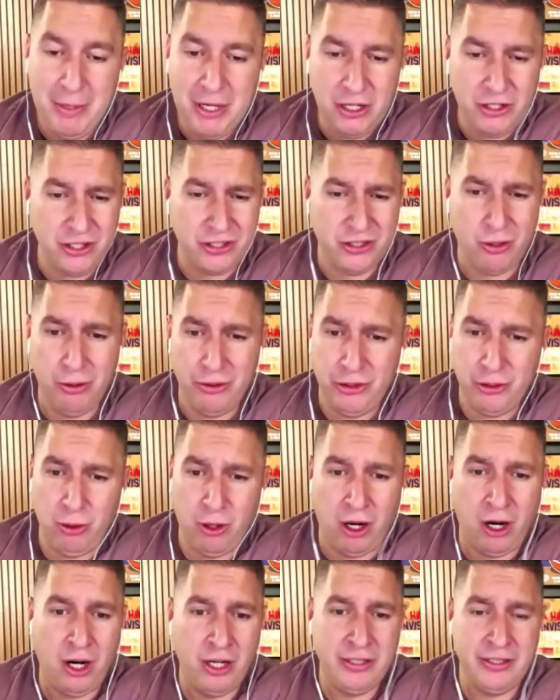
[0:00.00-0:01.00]
just going through a
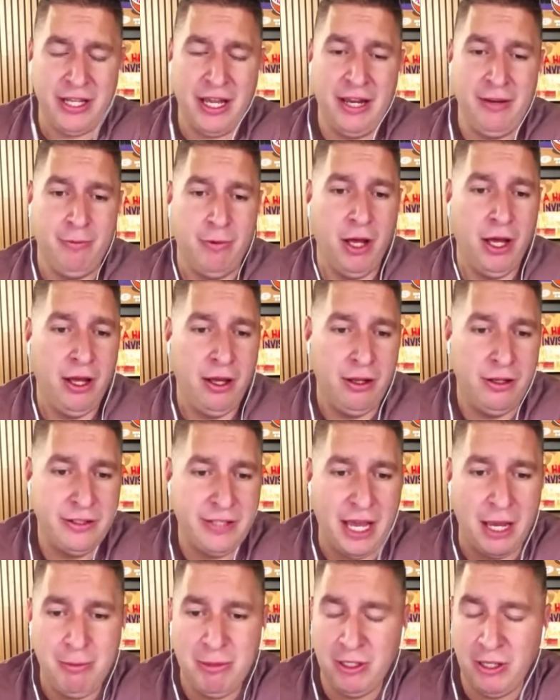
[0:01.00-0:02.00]
hard
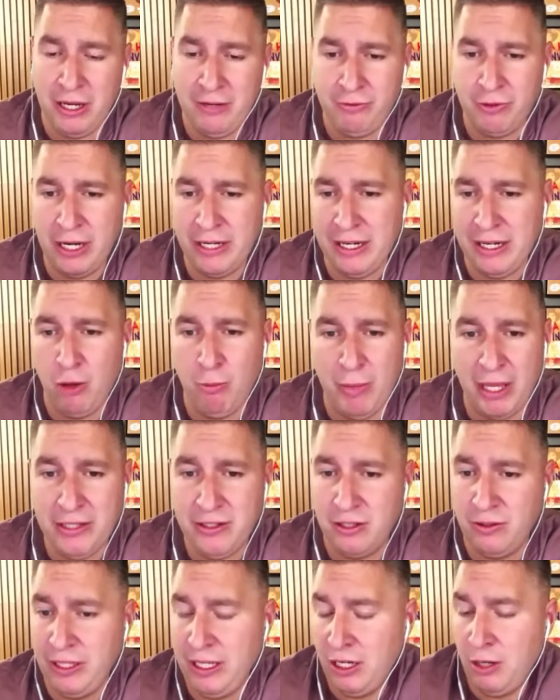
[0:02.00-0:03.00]
time in life right now,
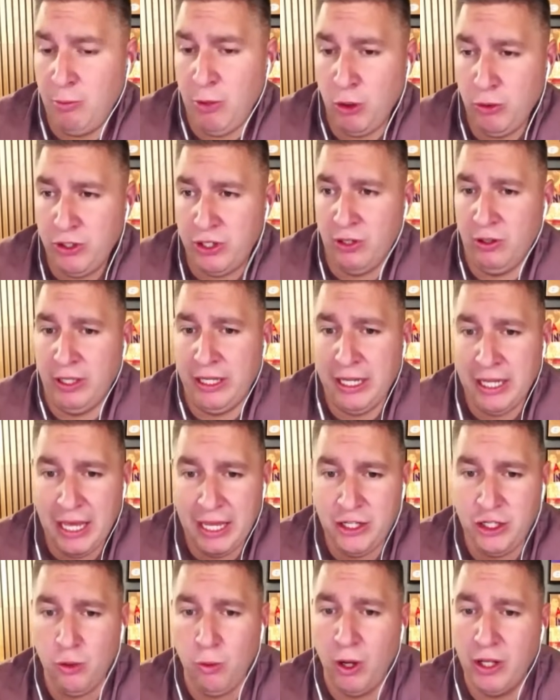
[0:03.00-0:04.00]
mentally and emotionally, and
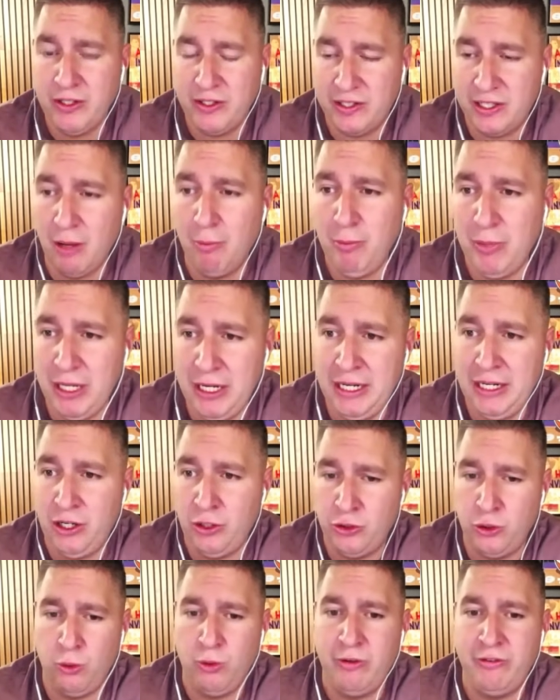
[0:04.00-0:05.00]
you want somebody to
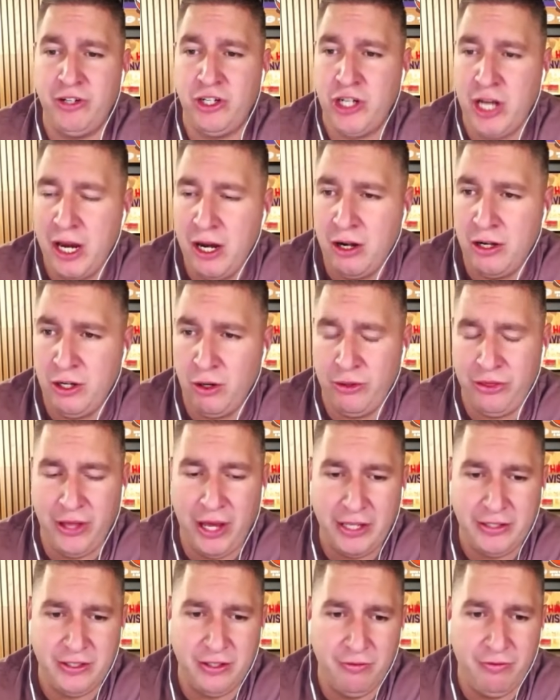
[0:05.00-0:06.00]
sort of share your
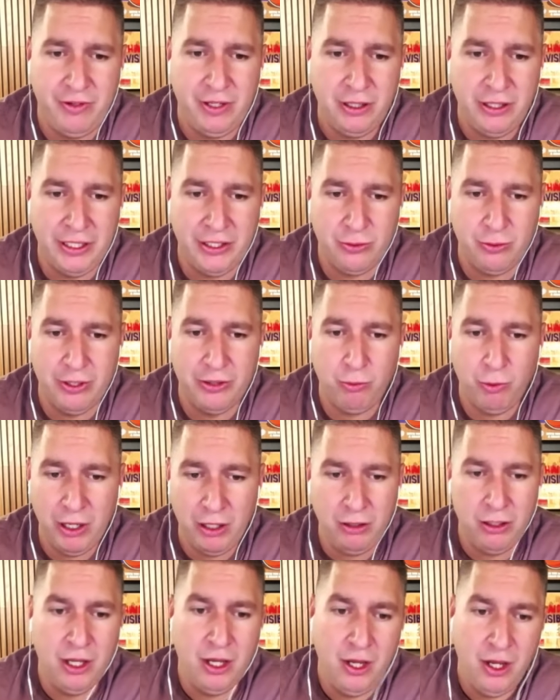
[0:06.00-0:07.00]
thoughts and feelings with.
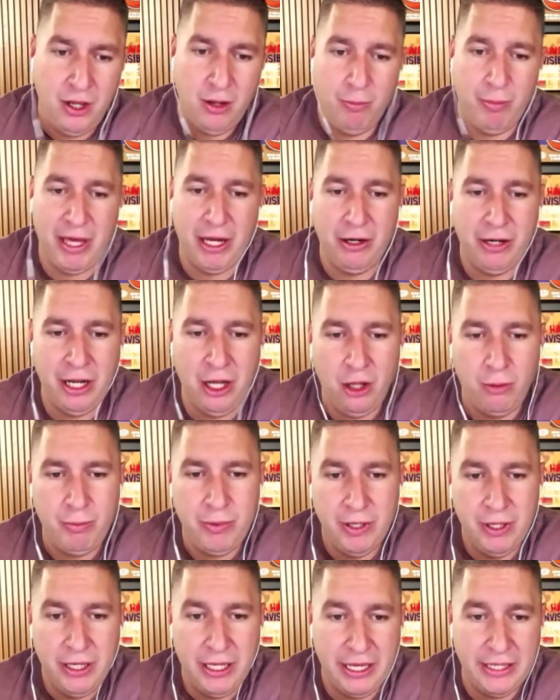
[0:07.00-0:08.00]
Well, BetterHelp
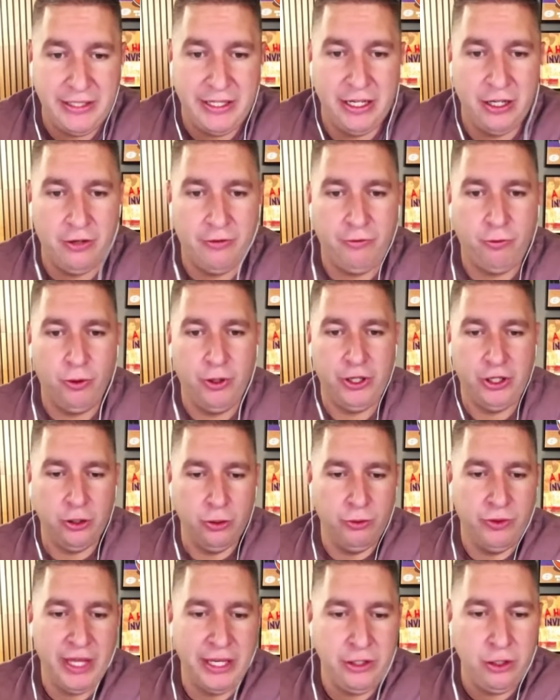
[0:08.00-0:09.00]
is here for you.
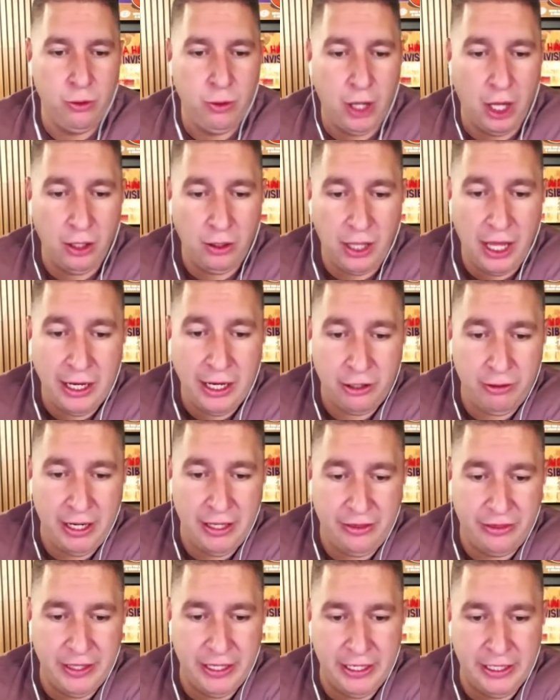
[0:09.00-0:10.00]
They do a lot of great
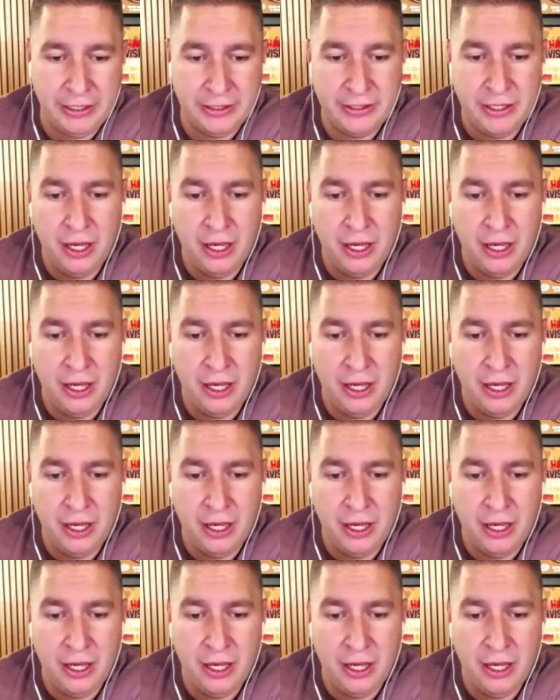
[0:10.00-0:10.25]
things